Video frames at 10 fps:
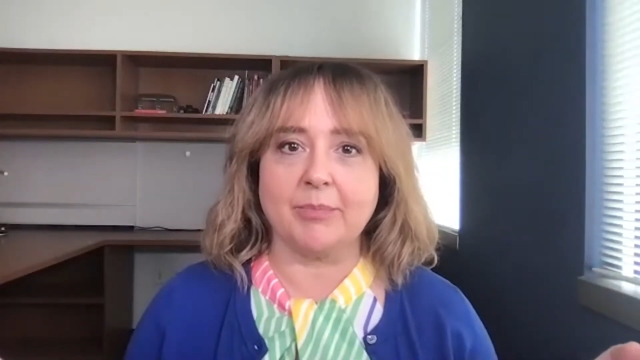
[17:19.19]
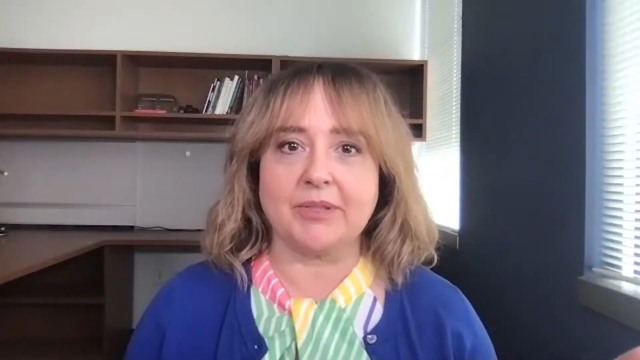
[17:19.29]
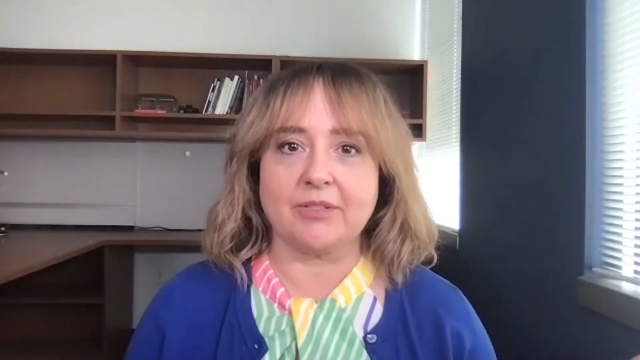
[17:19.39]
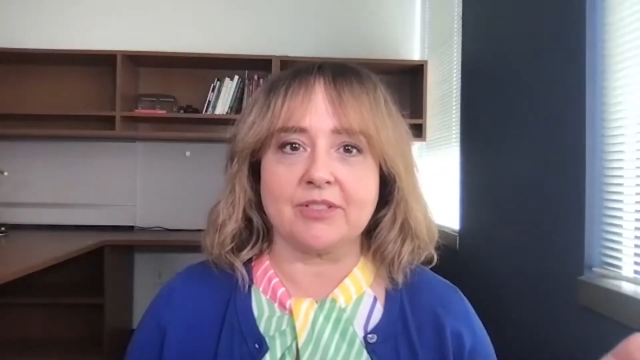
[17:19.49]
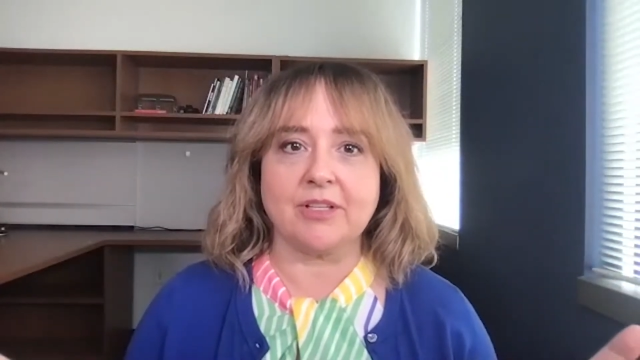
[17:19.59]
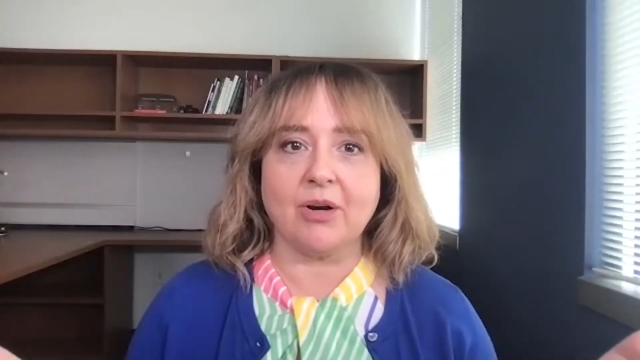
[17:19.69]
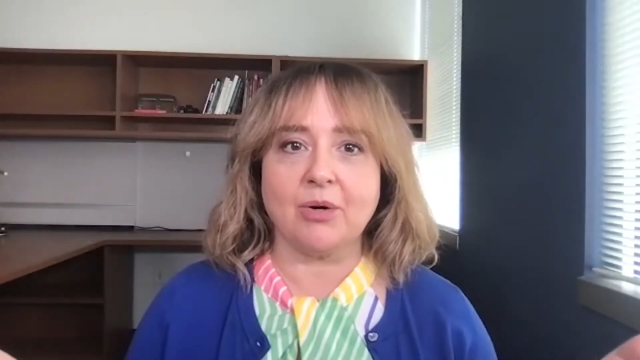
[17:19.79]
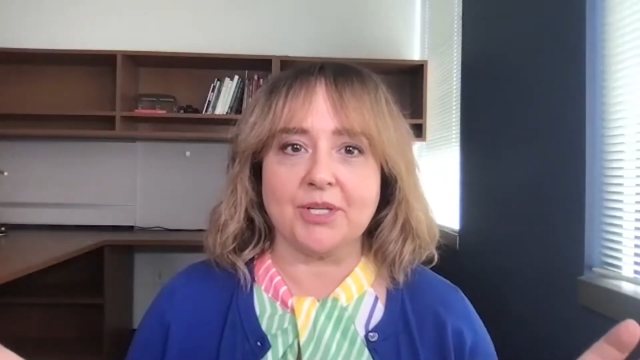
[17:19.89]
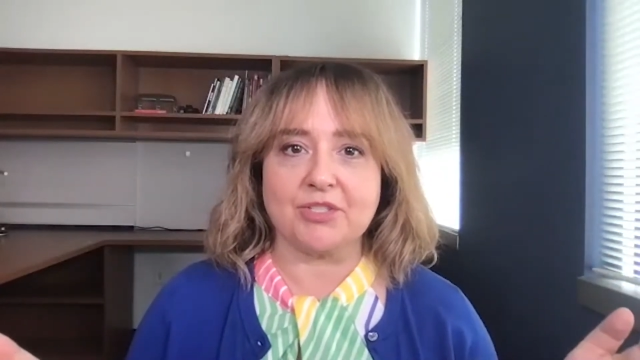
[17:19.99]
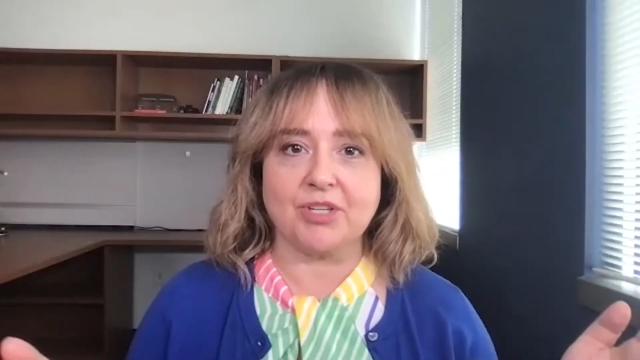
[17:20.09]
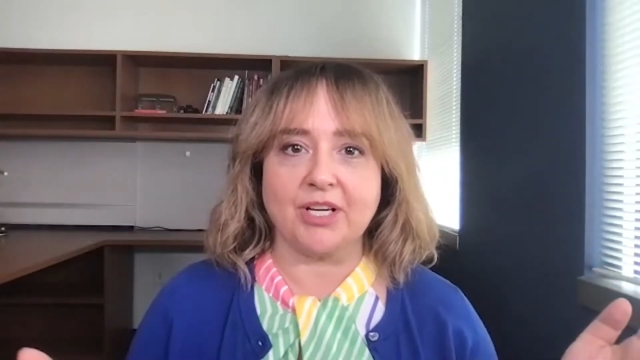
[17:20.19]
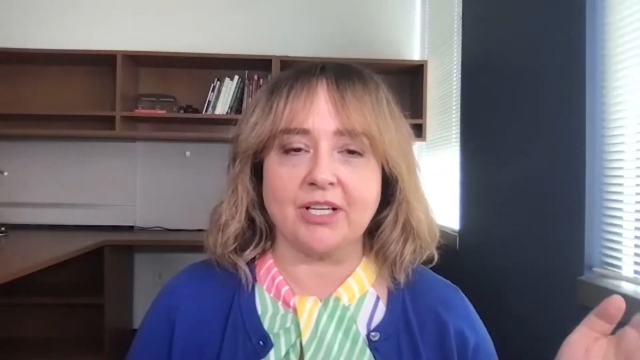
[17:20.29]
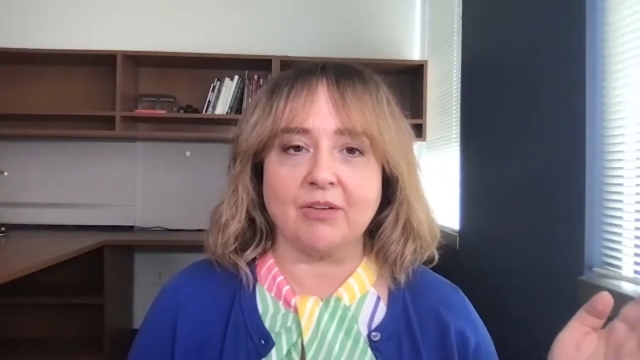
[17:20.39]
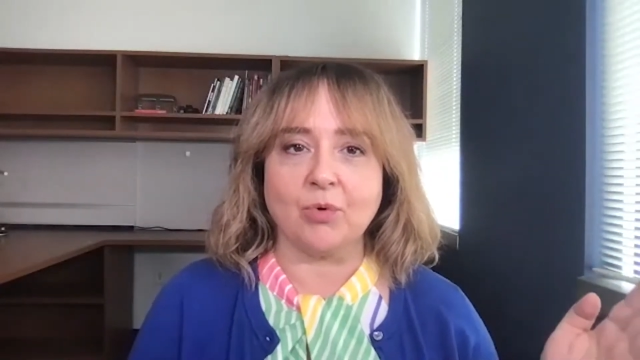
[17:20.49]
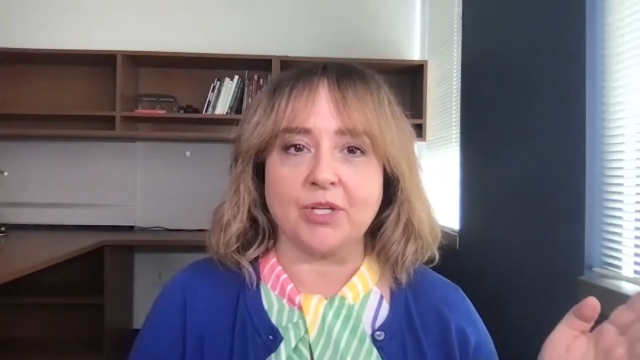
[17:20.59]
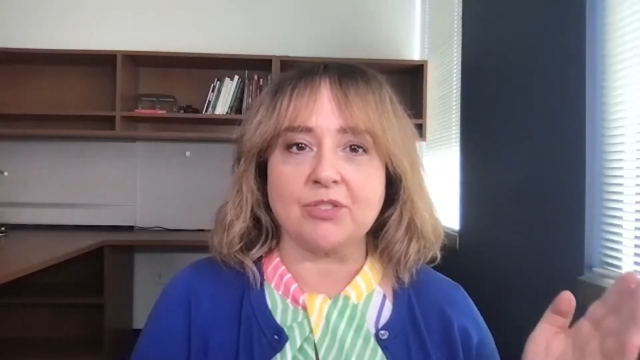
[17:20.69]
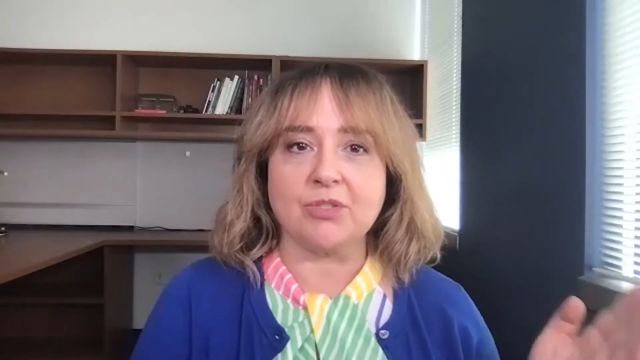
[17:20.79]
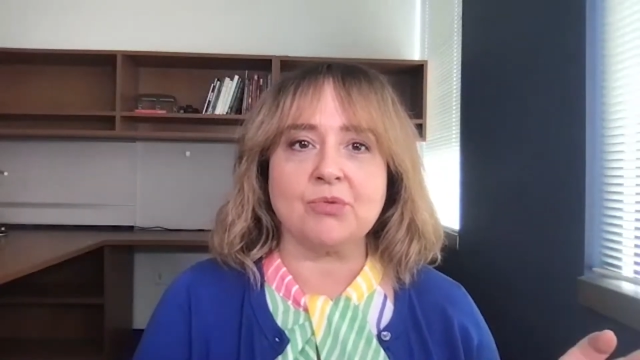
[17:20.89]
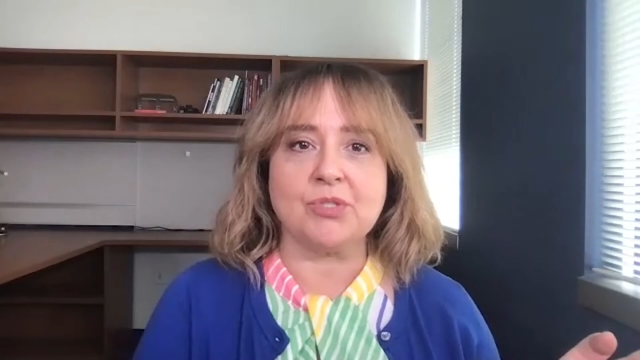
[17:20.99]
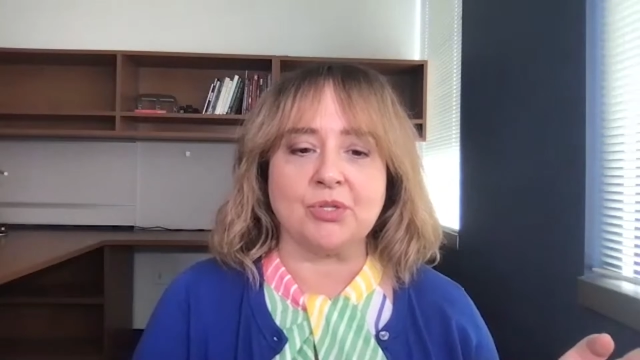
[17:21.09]
But there's not always training of what
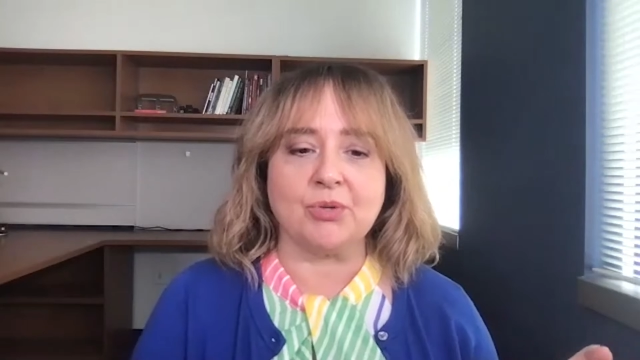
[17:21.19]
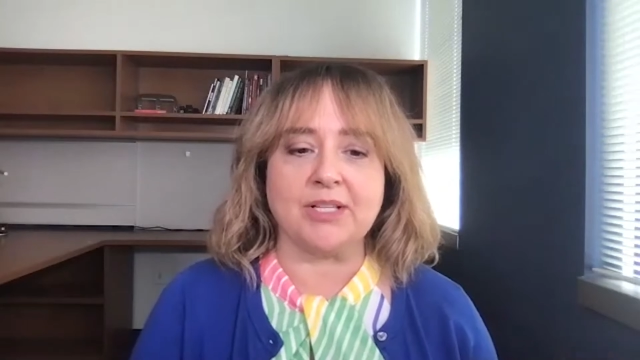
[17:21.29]
to do.